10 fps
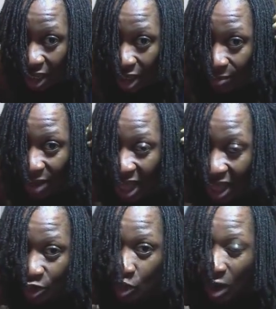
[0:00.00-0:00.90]
Um,
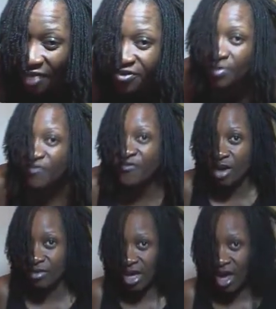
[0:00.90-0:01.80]
you have to be
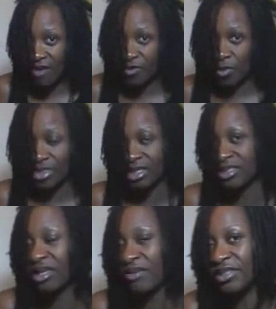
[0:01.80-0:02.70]
very careful when
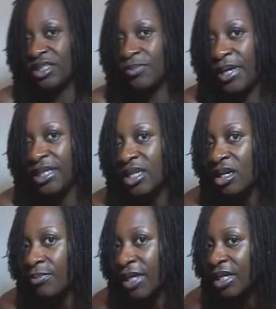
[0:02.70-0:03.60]
this service is being
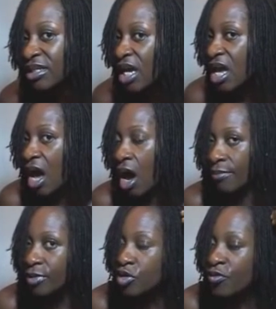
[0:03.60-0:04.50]
done because
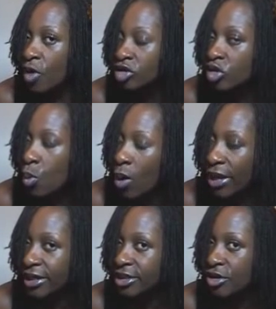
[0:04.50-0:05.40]
um, you've got to
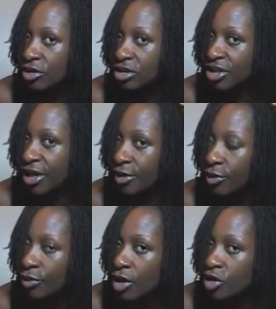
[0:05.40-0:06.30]
wait
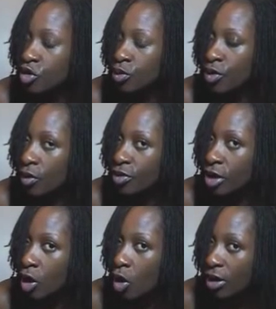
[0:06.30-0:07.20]
until you know the
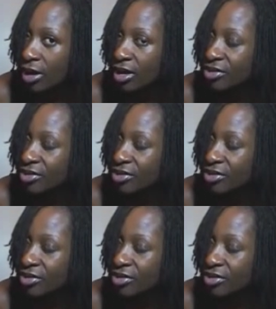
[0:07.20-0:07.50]
lock,